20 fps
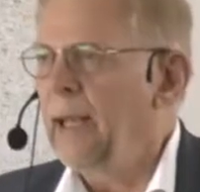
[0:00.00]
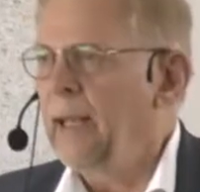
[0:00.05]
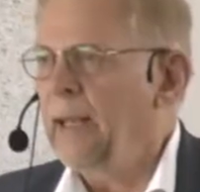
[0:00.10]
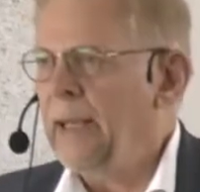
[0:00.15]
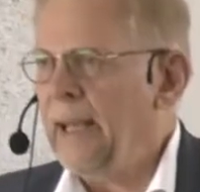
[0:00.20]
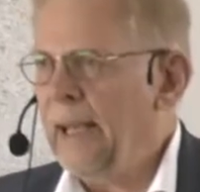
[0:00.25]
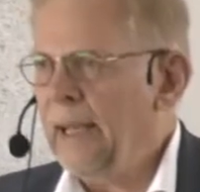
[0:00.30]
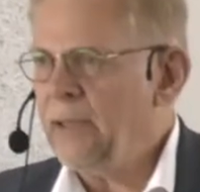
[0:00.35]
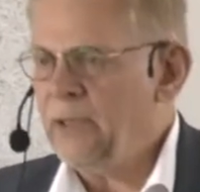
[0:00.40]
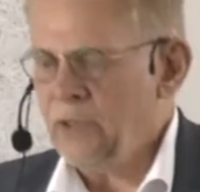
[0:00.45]

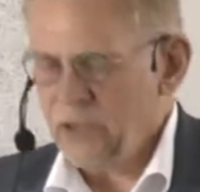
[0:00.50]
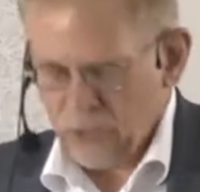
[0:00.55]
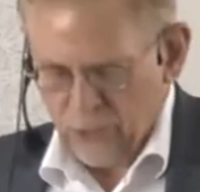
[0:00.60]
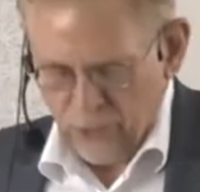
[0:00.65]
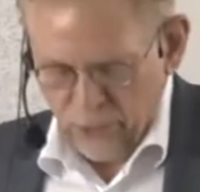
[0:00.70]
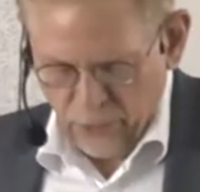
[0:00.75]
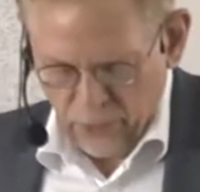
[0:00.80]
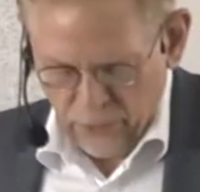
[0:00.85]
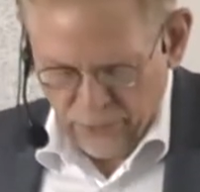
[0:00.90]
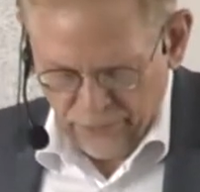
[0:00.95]
can
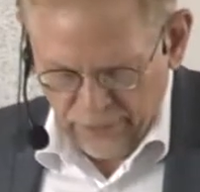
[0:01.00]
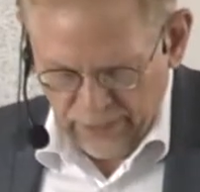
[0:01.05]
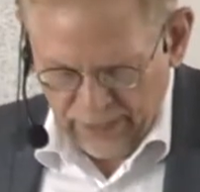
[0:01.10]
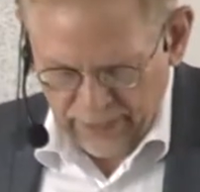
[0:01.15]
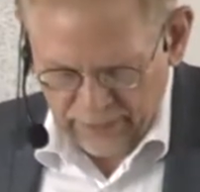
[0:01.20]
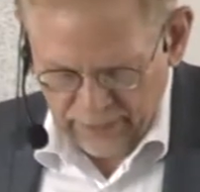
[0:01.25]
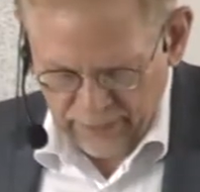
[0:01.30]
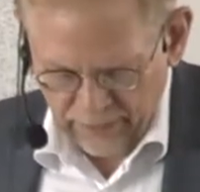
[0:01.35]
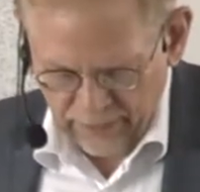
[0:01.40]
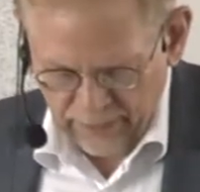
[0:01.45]
serve
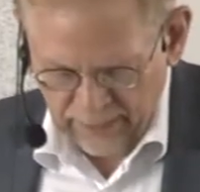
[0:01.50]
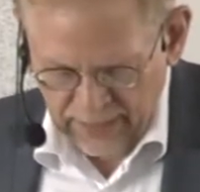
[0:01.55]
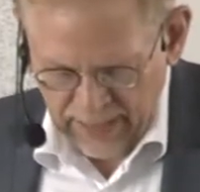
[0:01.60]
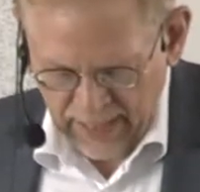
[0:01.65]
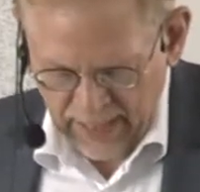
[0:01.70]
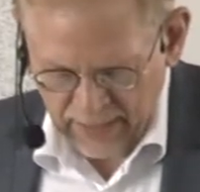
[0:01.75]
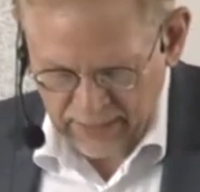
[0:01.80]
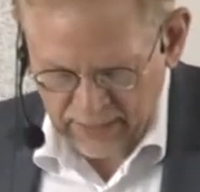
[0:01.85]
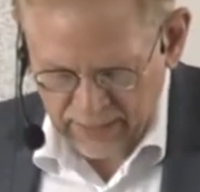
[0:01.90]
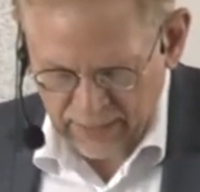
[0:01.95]
as the
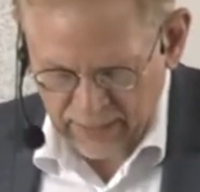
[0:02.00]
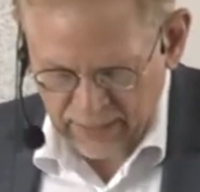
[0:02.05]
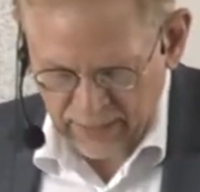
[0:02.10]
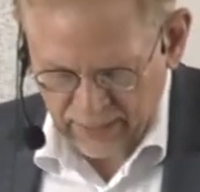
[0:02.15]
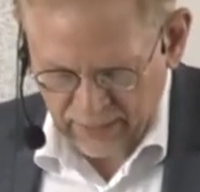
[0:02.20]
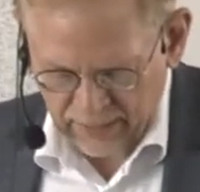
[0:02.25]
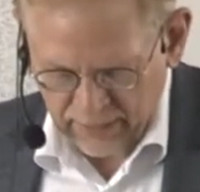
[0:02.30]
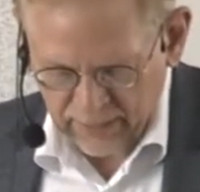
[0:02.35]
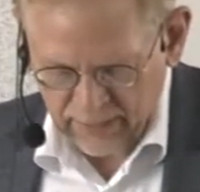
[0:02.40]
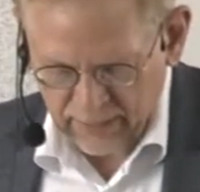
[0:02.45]

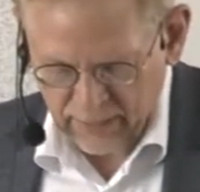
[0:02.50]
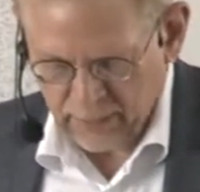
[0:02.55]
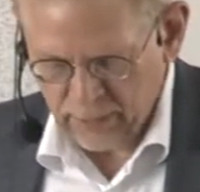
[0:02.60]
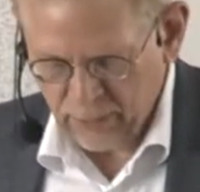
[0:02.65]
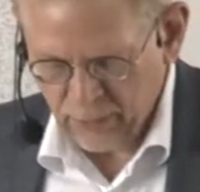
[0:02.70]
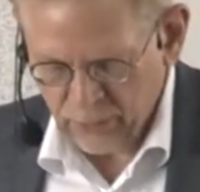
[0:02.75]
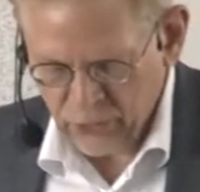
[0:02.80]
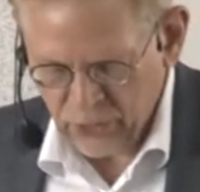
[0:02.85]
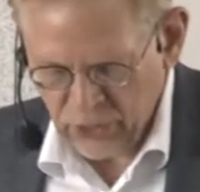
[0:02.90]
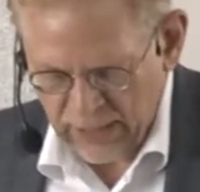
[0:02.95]
yardsticks
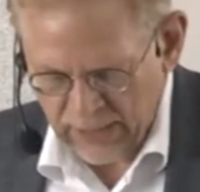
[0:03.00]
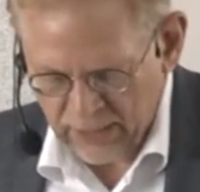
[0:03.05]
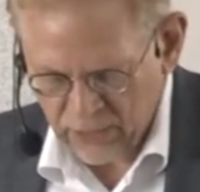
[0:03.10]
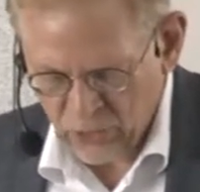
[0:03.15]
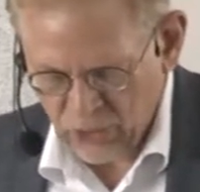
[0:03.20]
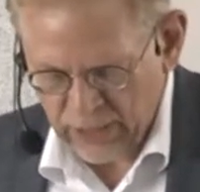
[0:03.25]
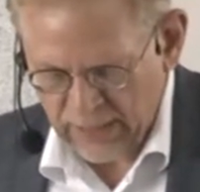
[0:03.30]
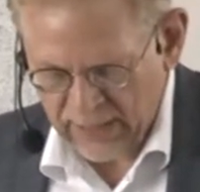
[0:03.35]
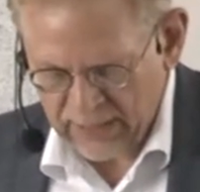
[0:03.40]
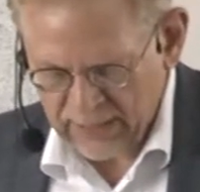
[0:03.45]
to
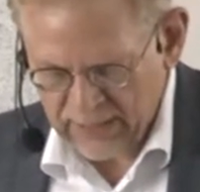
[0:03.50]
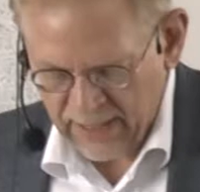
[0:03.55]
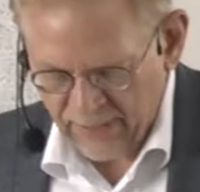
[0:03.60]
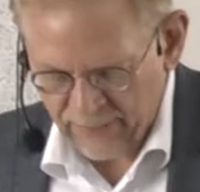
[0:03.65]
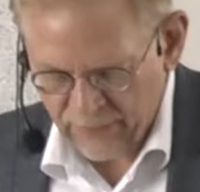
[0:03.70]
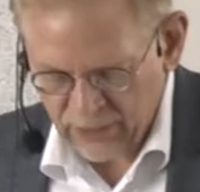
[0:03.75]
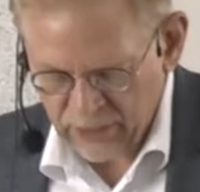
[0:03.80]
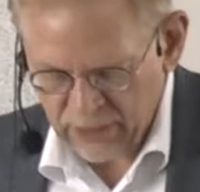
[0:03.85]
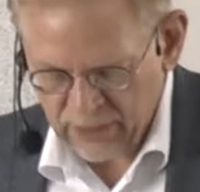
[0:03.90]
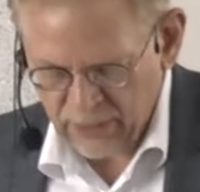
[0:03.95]
judge
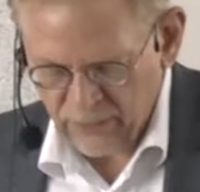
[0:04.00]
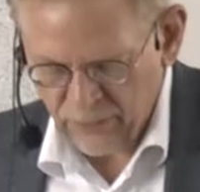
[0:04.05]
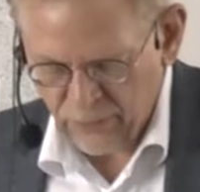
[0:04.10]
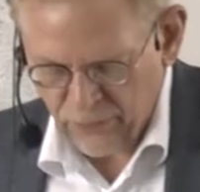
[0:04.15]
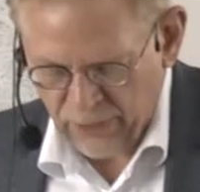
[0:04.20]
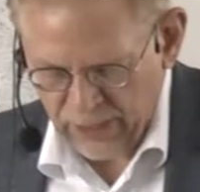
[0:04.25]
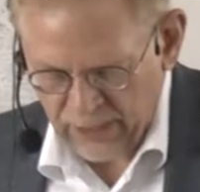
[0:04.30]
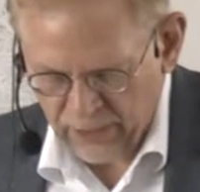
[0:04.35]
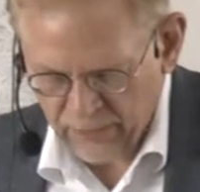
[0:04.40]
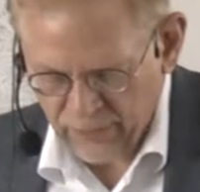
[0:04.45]
endeavors in
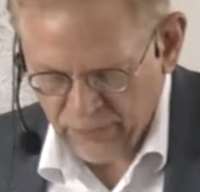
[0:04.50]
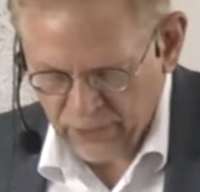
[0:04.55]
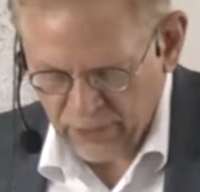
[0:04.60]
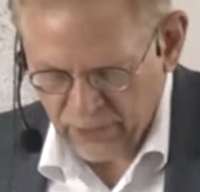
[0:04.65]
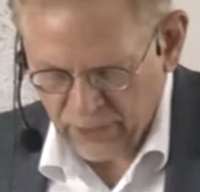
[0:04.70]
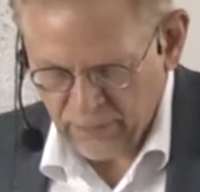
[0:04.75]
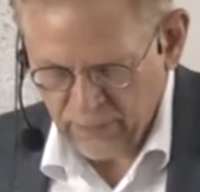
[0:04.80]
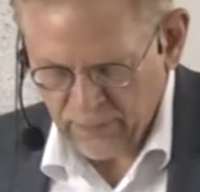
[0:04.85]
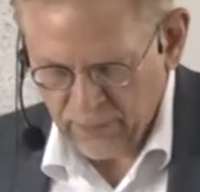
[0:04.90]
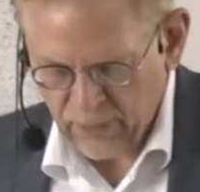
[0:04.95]
favor